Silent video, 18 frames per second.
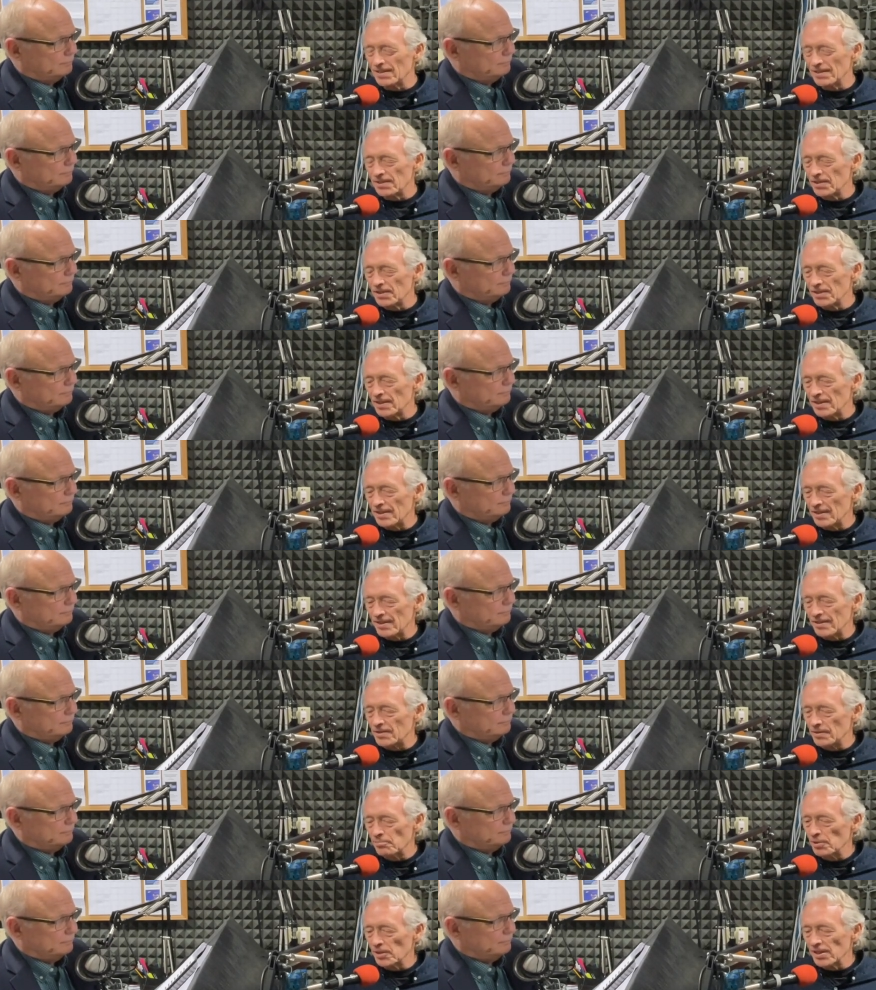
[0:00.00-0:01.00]

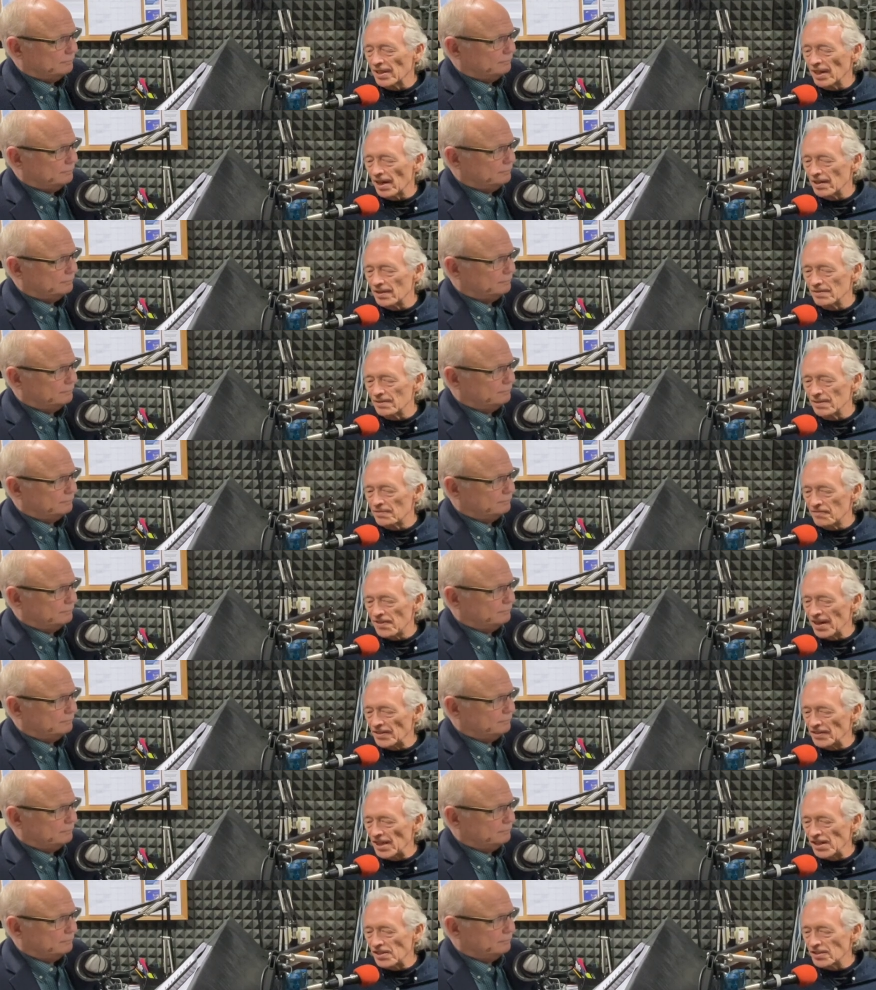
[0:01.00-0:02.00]
Speaker 1: You're building out a
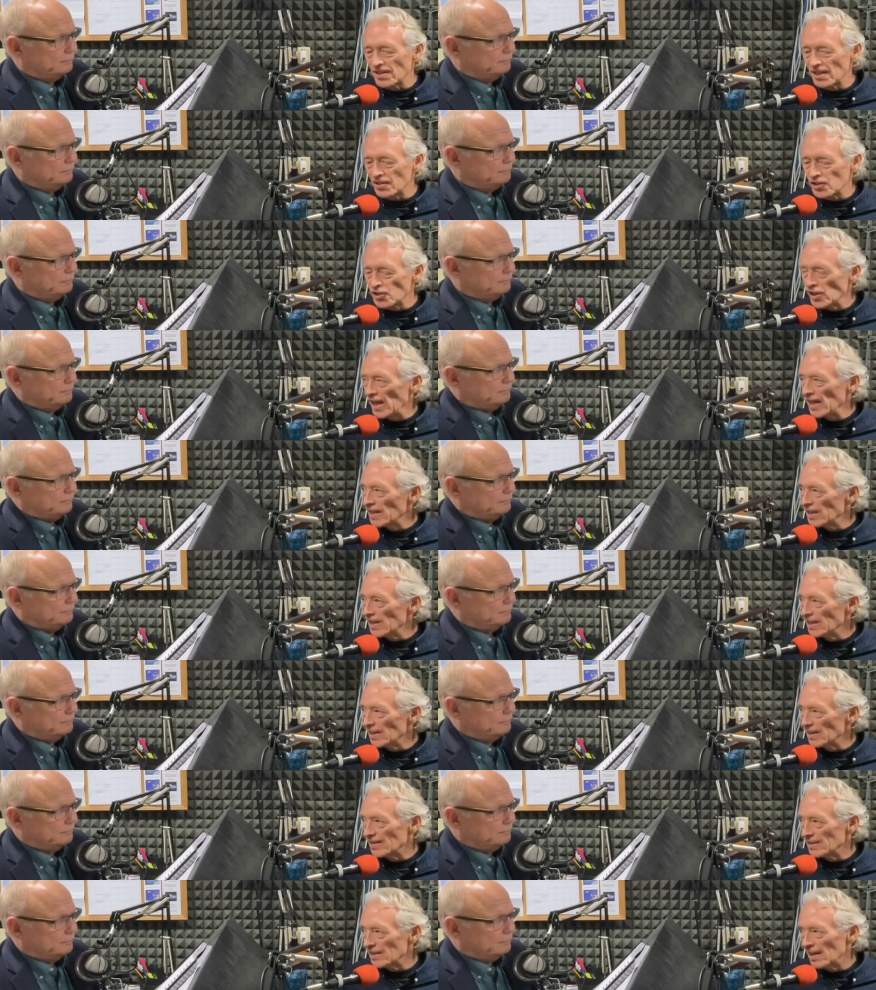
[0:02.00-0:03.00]
foundation that's
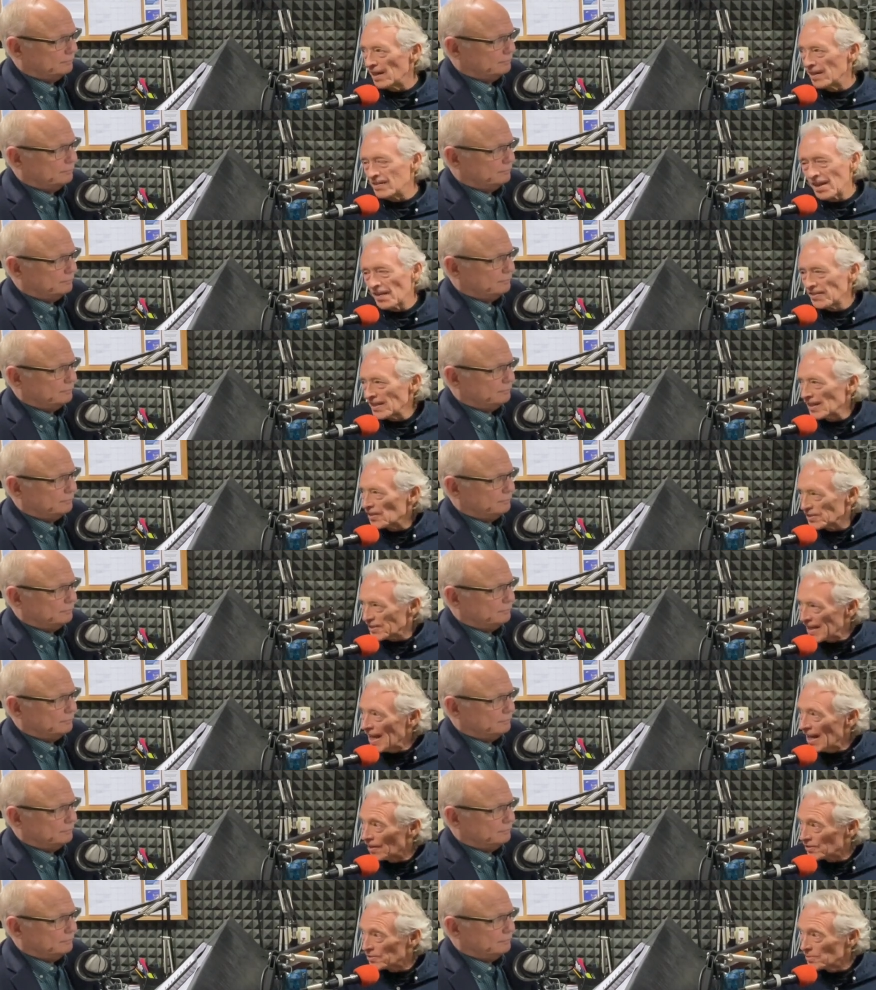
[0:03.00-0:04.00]
shaky, and nothing else
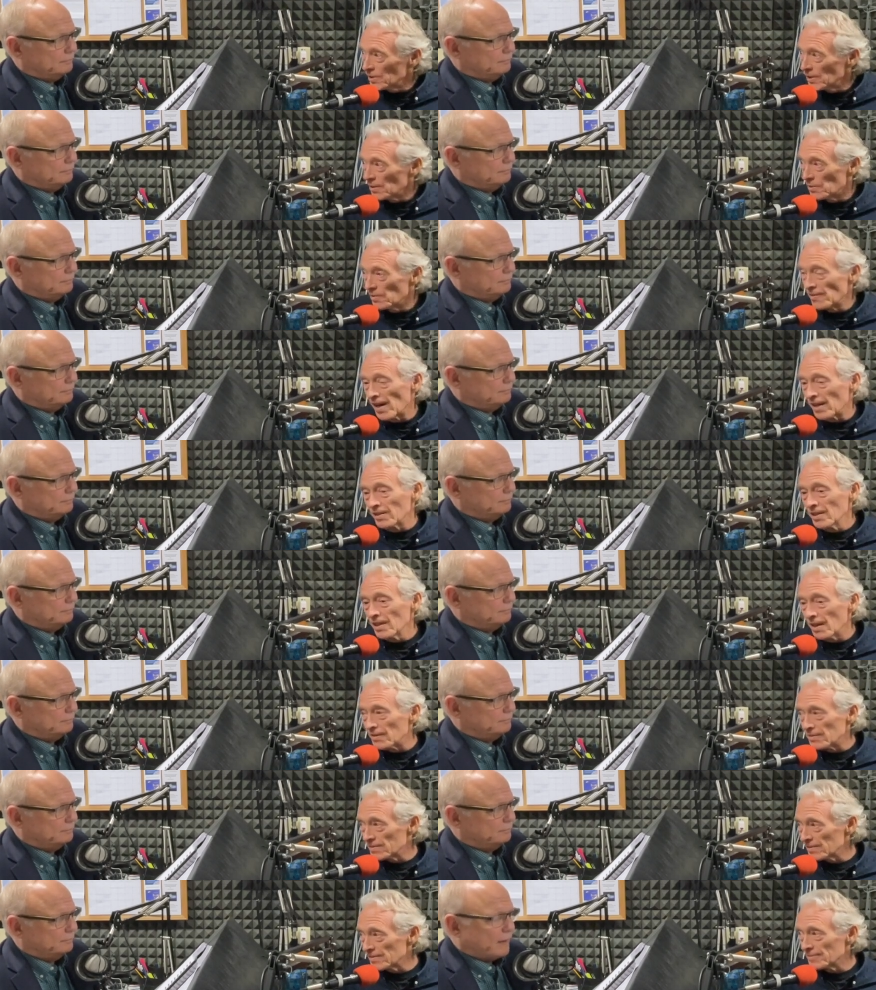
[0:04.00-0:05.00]
counts really without
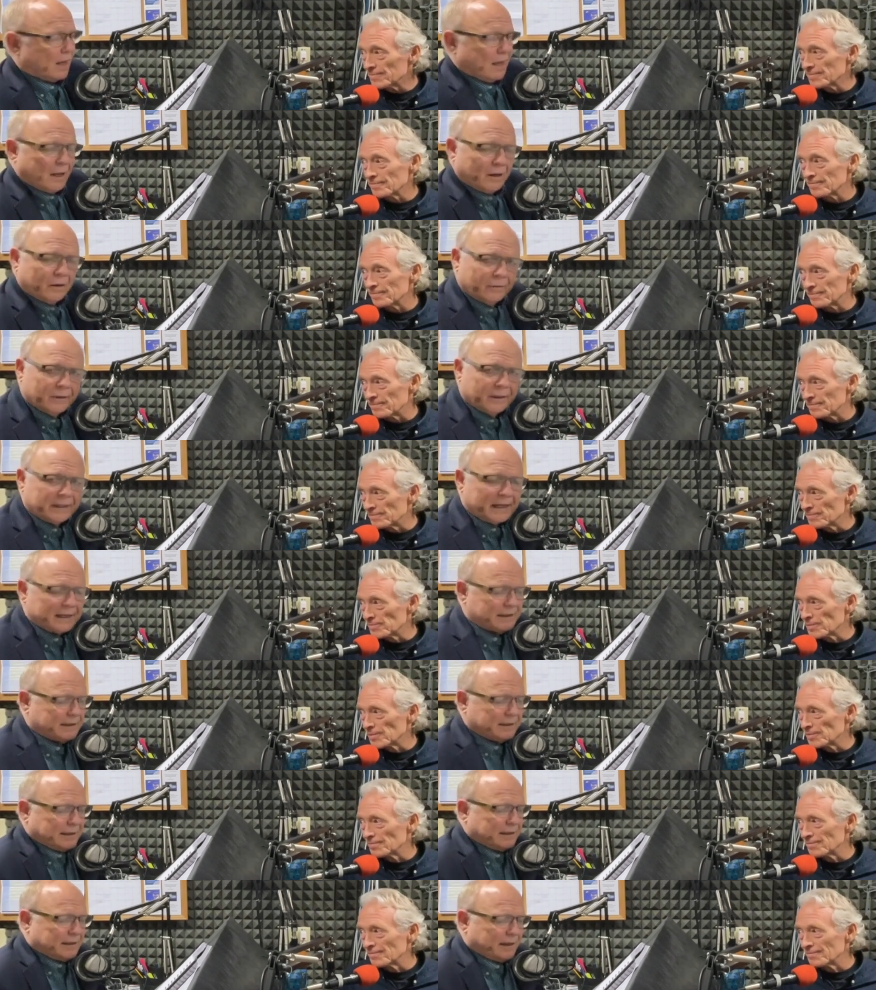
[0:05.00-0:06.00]
love.
Speaker 2: Well,
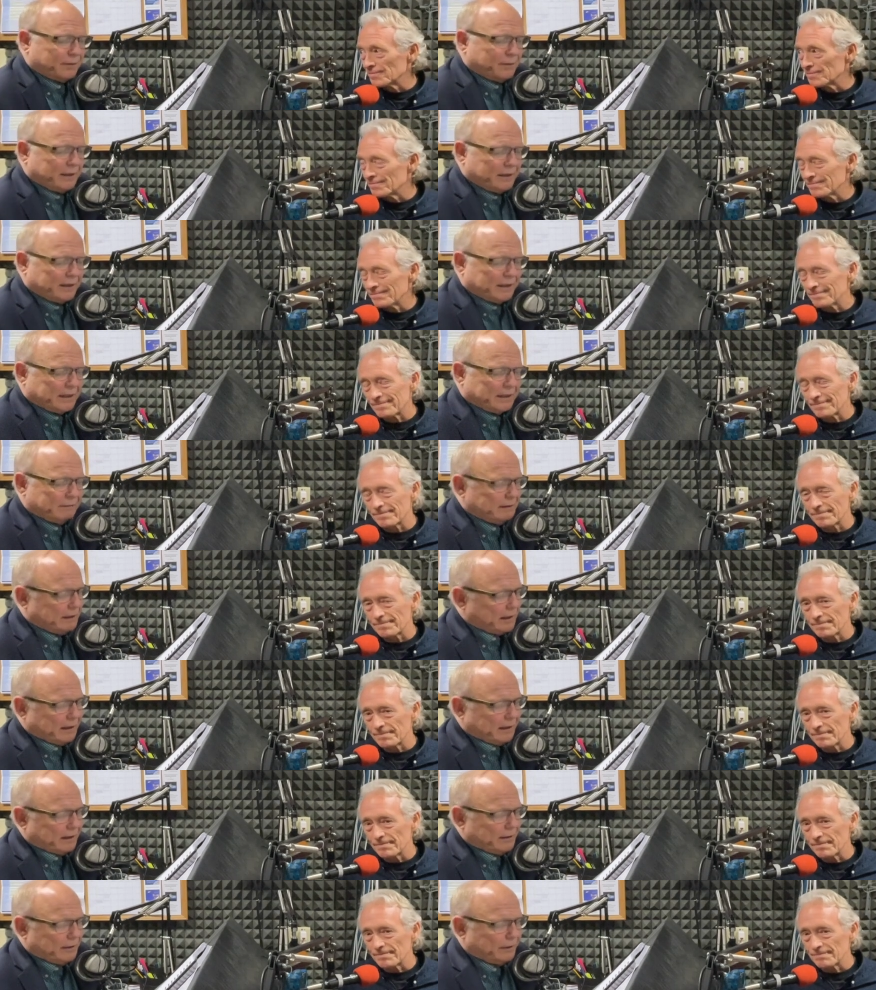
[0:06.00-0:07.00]
that's it. I mean, uh,
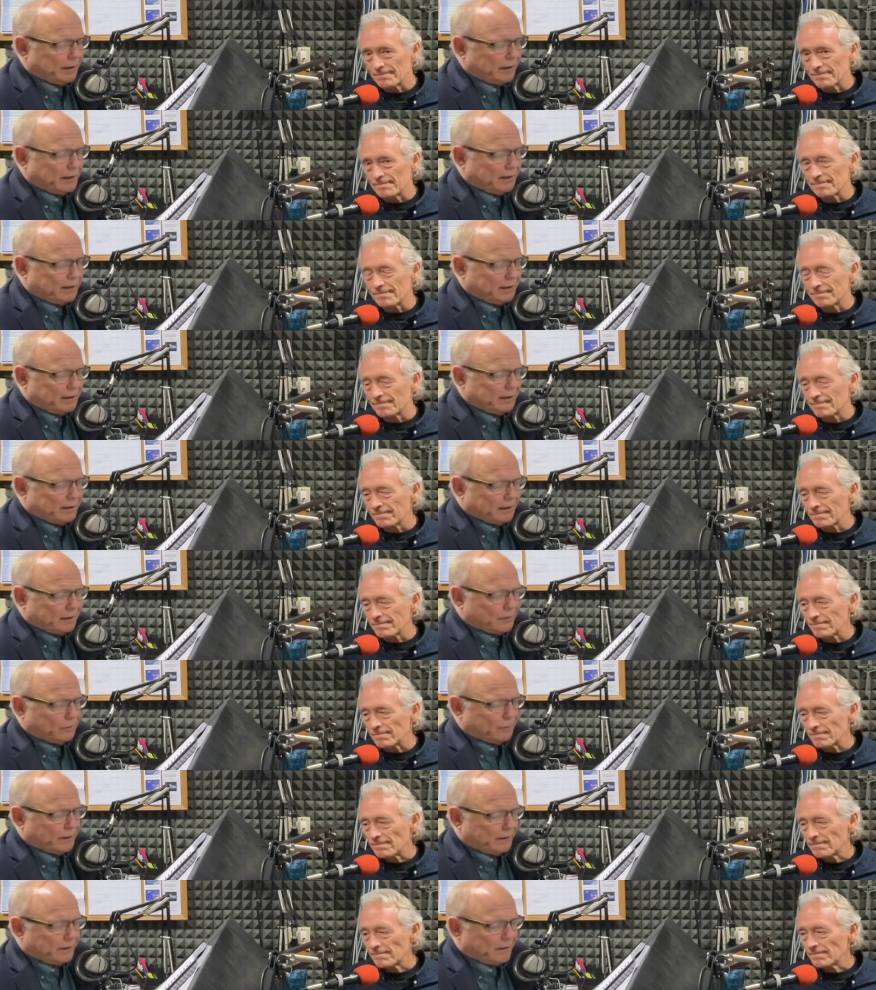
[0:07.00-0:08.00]
you get into
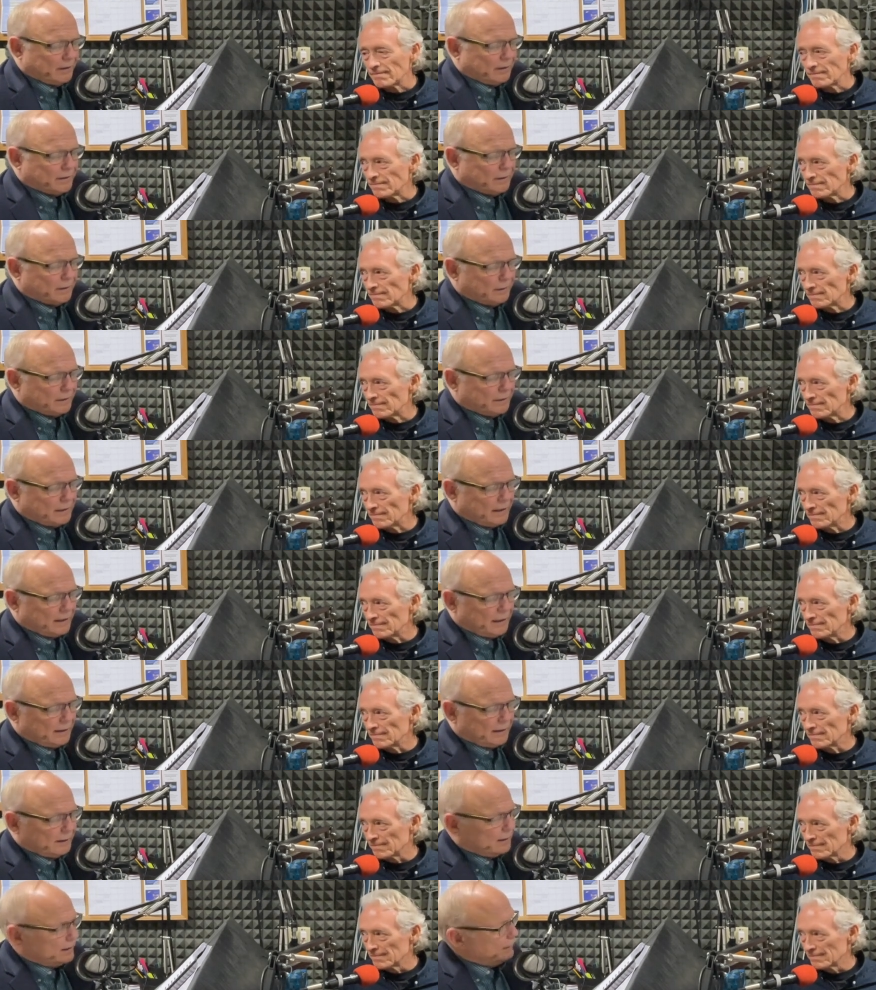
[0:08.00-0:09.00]
Corinthians
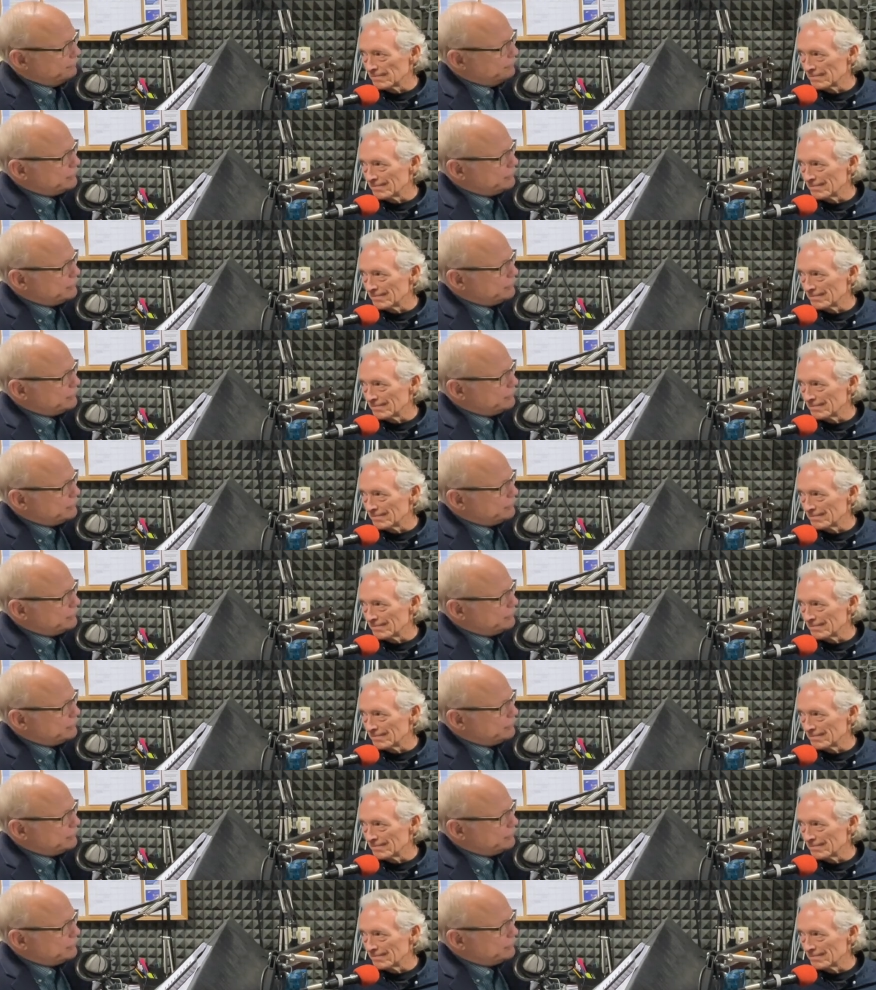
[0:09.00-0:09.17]
13, the love